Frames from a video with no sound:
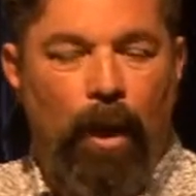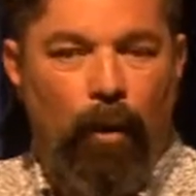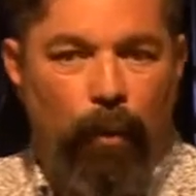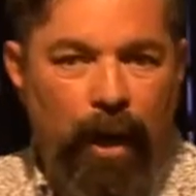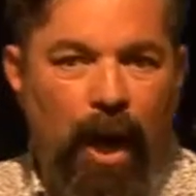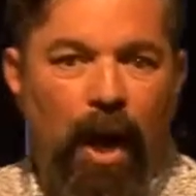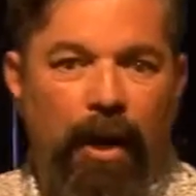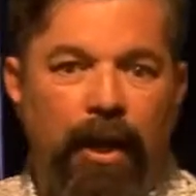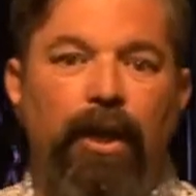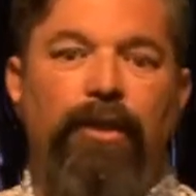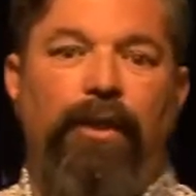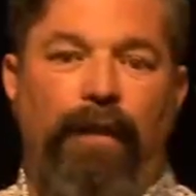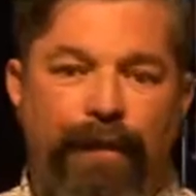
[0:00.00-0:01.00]
We are
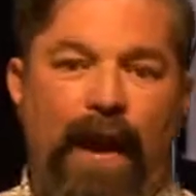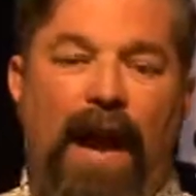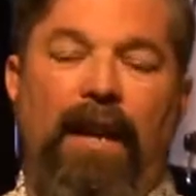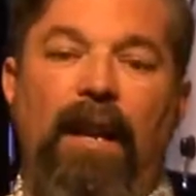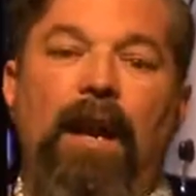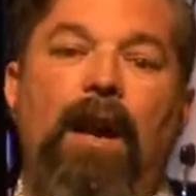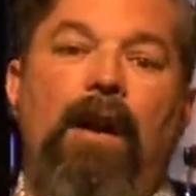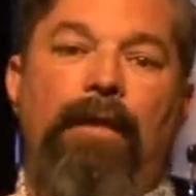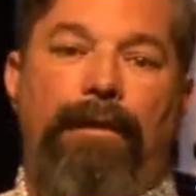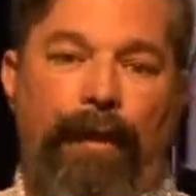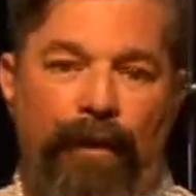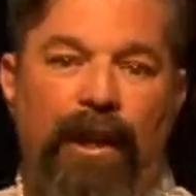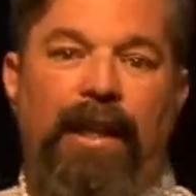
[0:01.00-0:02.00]
here to fight
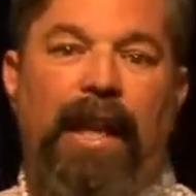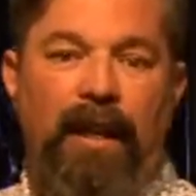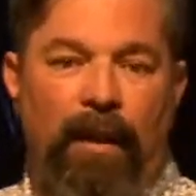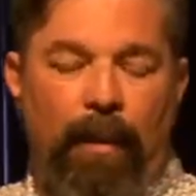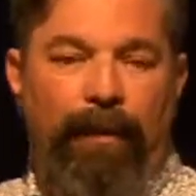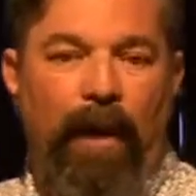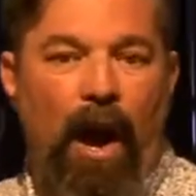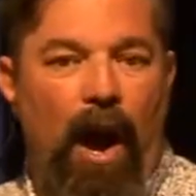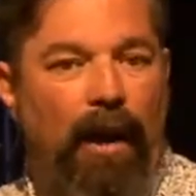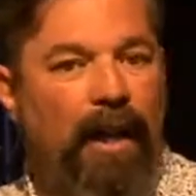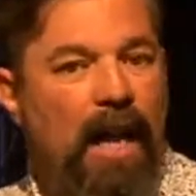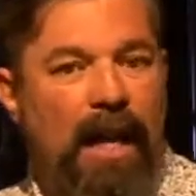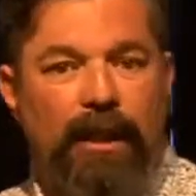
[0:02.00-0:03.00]
for the kingdom of
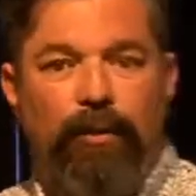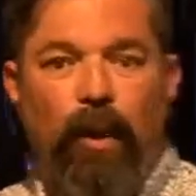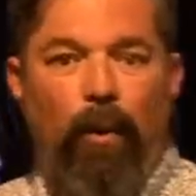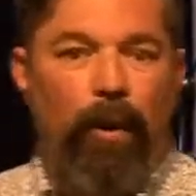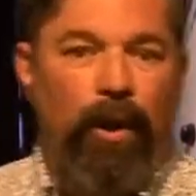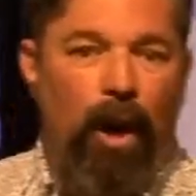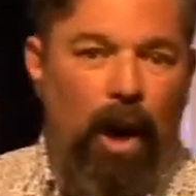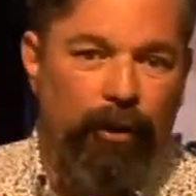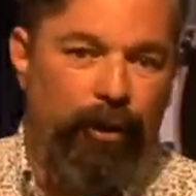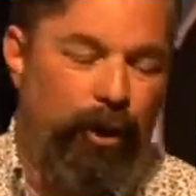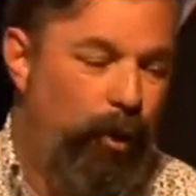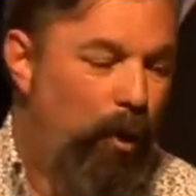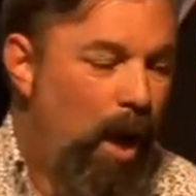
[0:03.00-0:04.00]
God. It's what we're called
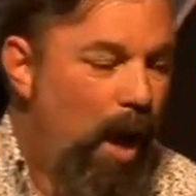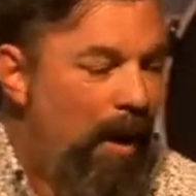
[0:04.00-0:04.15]
to do.